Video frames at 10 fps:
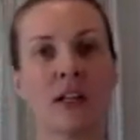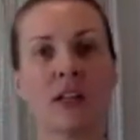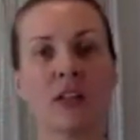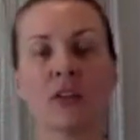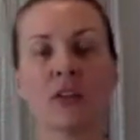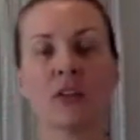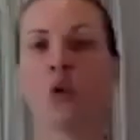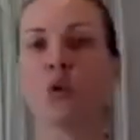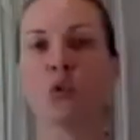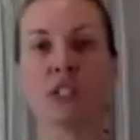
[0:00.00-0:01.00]
And
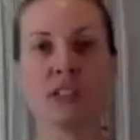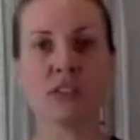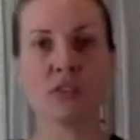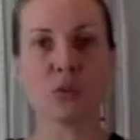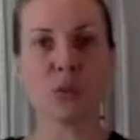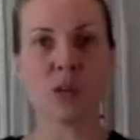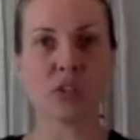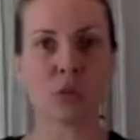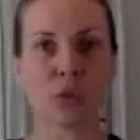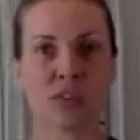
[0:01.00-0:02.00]
holding the supine
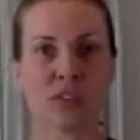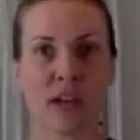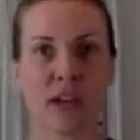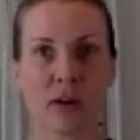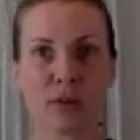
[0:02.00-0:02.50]
twist now.